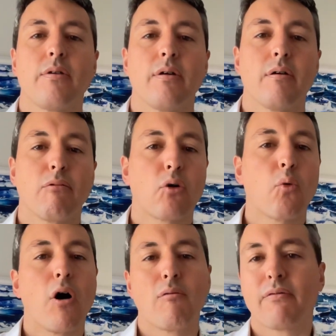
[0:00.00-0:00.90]
the
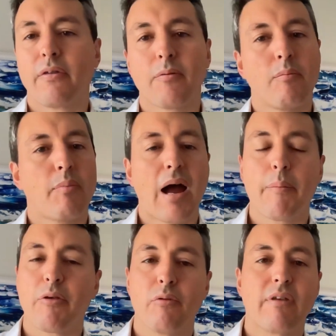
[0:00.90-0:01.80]
required reference.
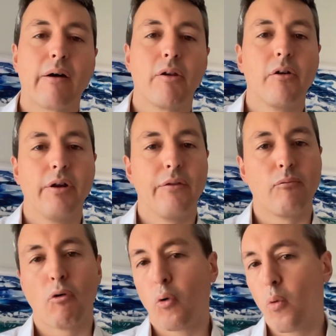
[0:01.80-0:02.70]
Perhaps it was downloaded in
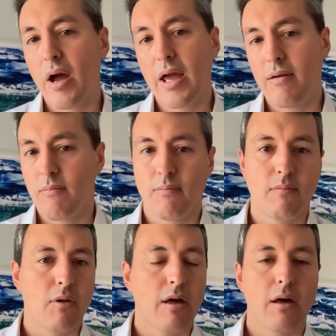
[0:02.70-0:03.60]
the wrong way
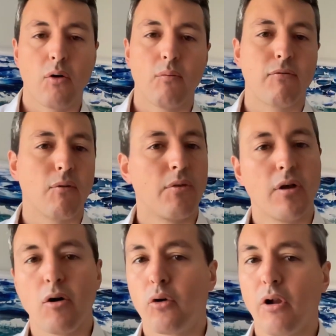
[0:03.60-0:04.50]
from
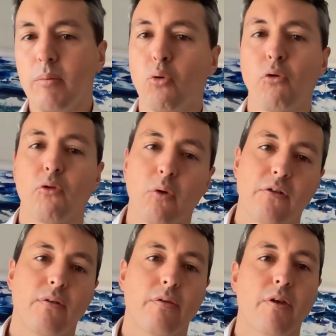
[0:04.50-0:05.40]
the online portal,
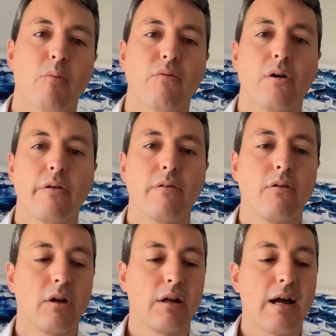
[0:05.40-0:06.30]
which some providers are
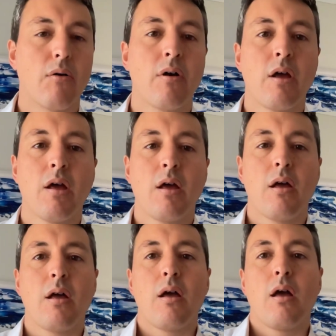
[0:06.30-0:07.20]
doing now.
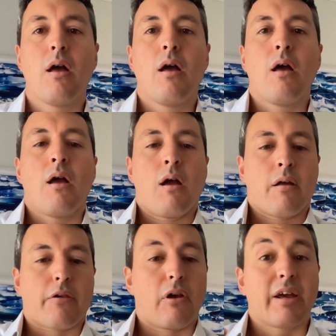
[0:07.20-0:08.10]

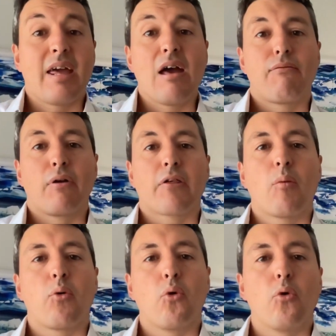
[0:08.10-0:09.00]
So like here, for
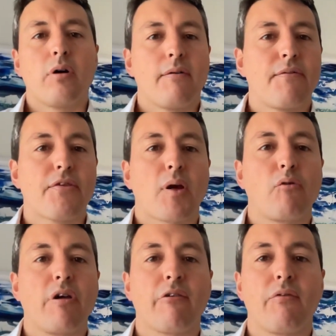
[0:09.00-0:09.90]
example, for
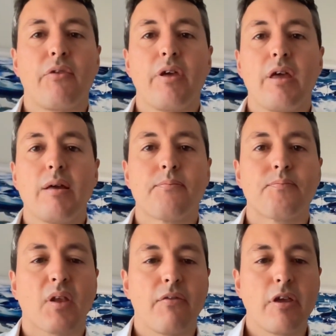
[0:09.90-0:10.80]
some reason the
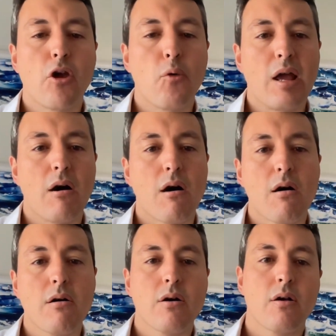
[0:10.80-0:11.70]
UER,